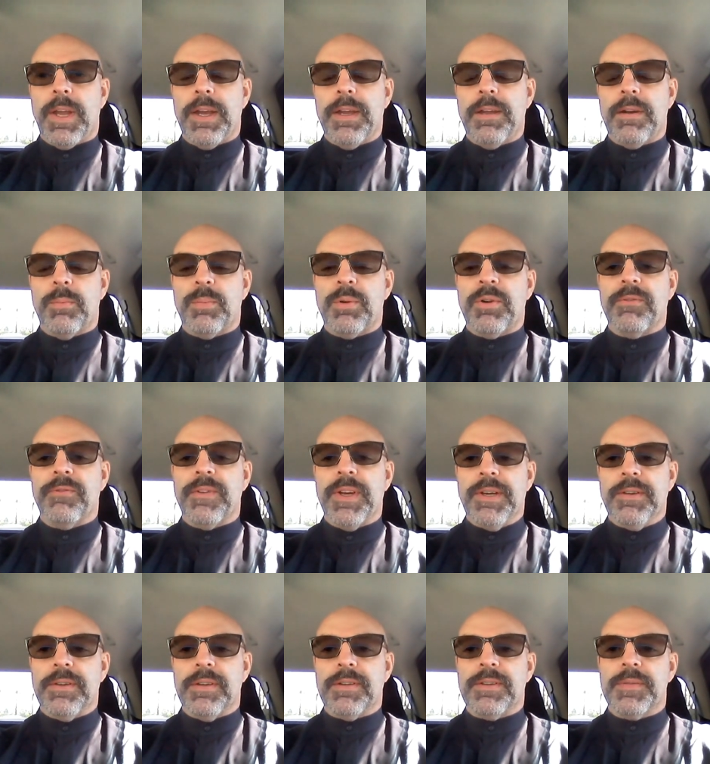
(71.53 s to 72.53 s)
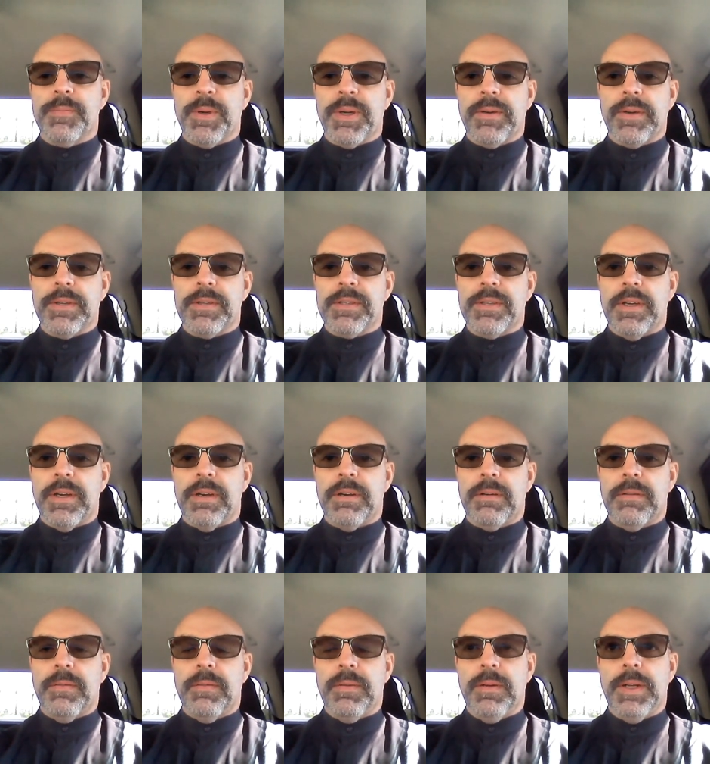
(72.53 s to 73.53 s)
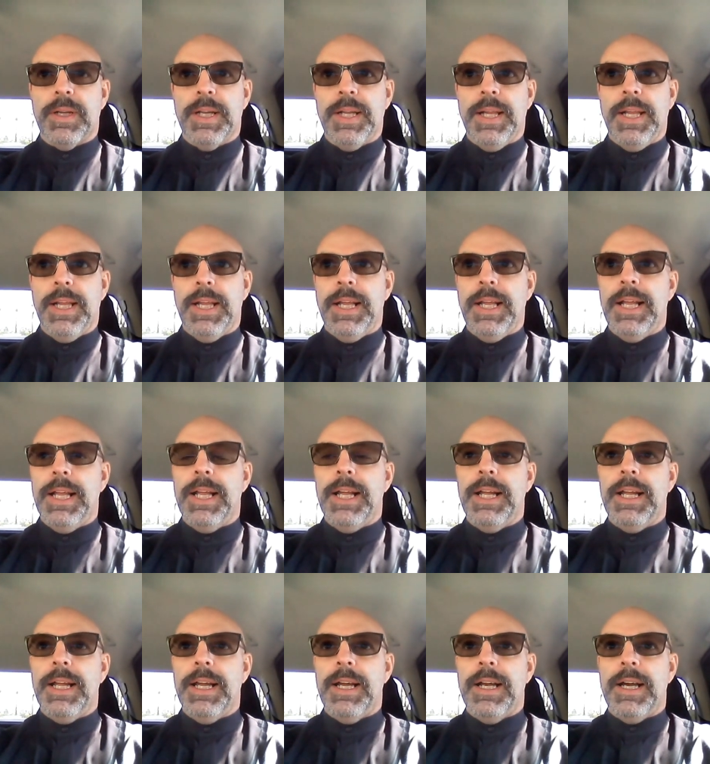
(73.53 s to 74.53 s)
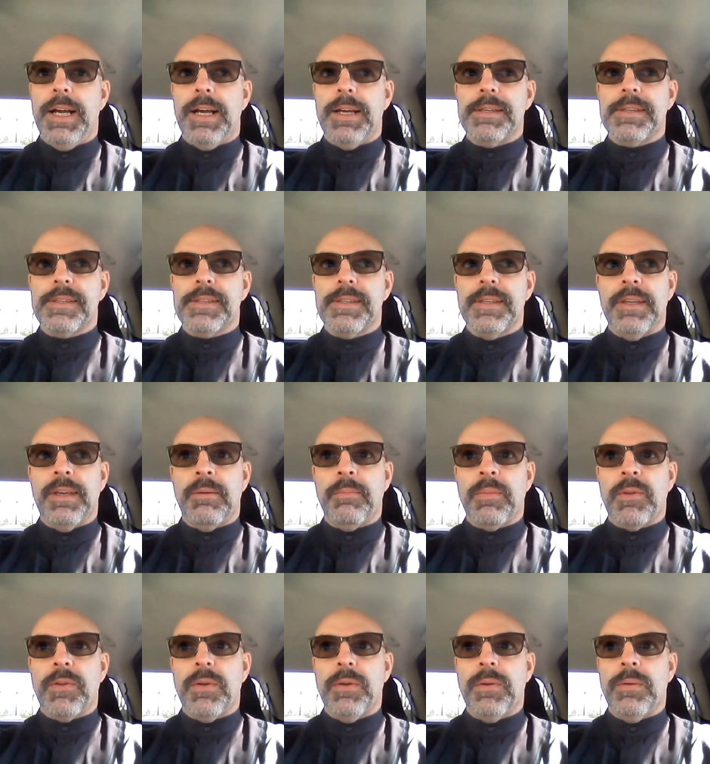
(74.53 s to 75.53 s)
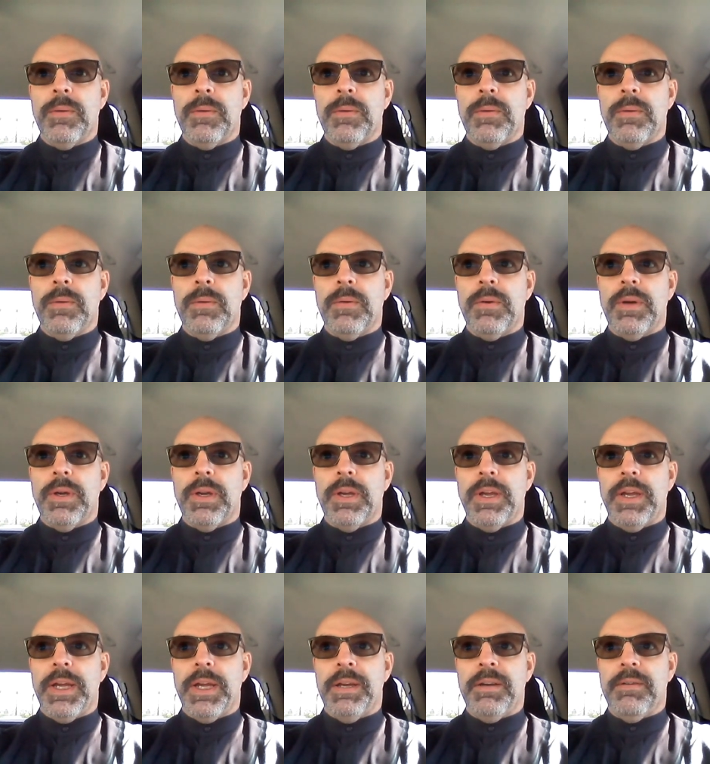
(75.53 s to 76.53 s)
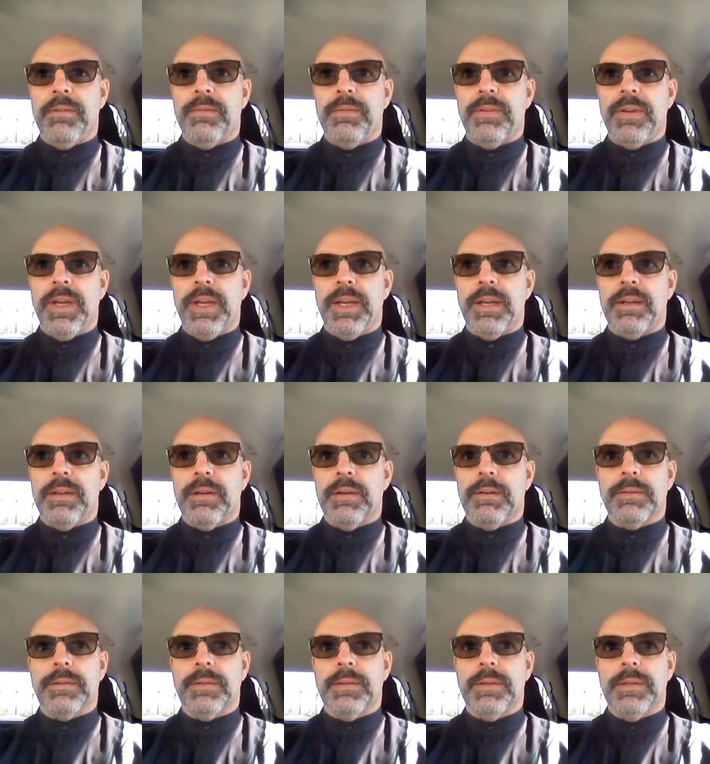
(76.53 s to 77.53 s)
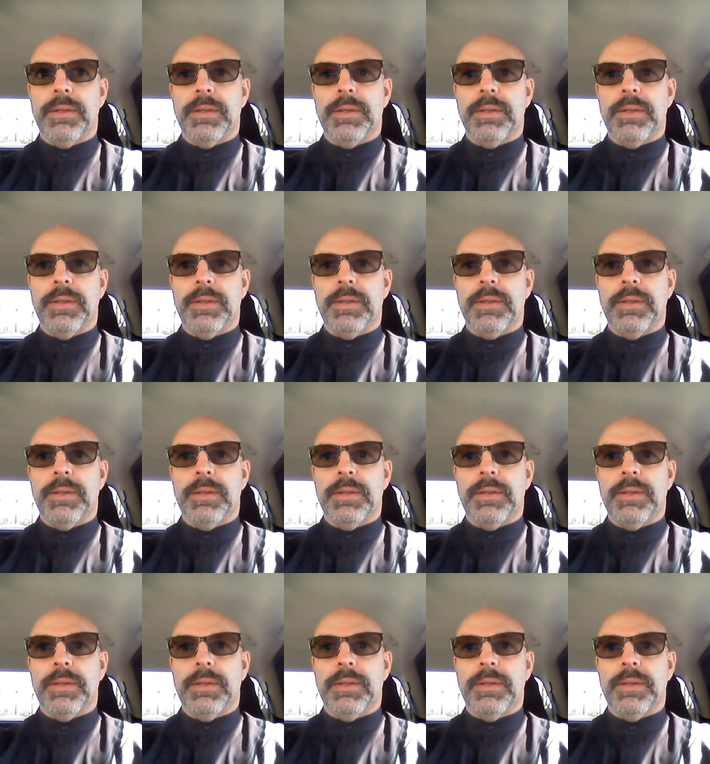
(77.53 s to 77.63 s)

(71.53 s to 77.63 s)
I had a profound experience there. I seem to have had a